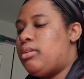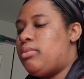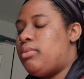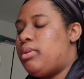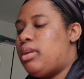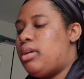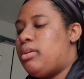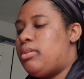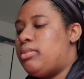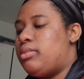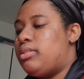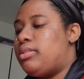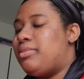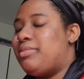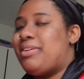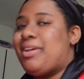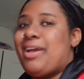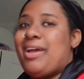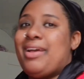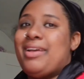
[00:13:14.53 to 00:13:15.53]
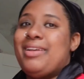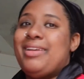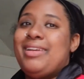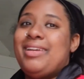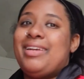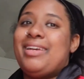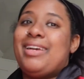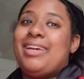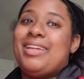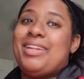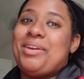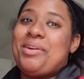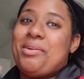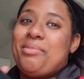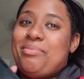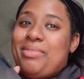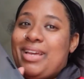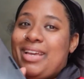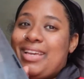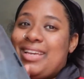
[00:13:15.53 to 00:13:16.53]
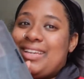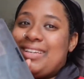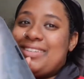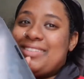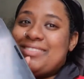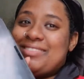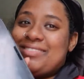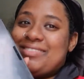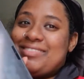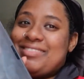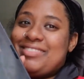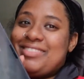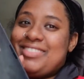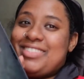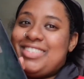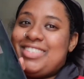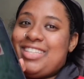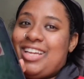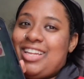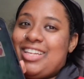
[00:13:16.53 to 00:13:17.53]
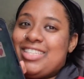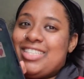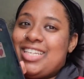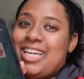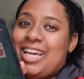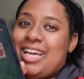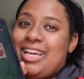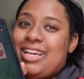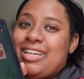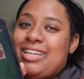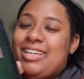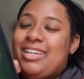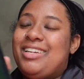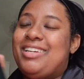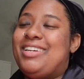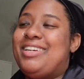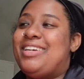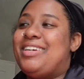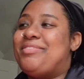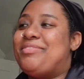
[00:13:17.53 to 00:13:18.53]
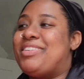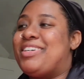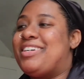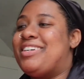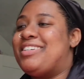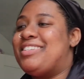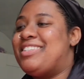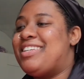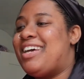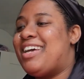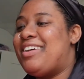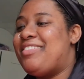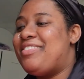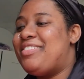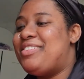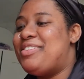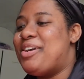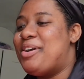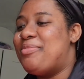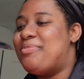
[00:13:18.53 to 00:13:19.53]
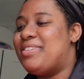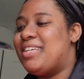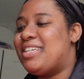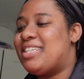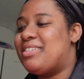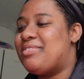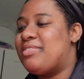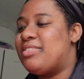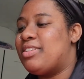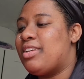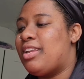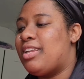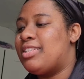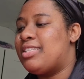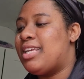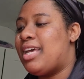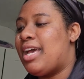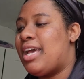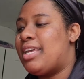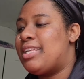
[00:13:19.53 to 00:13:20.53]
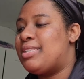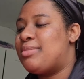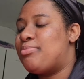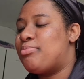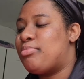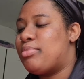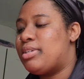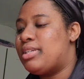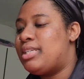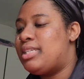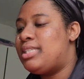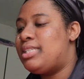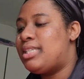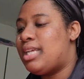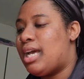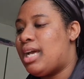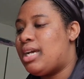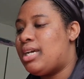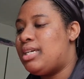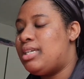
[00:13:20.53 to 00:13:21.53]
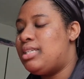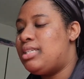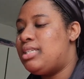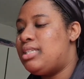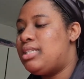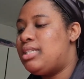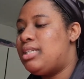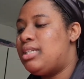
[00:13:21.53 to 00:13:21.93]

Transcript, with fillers: What else? Oh yeah, and now I'm playing solitaire, because I have a new obsession with solitaire. It's pretty sad,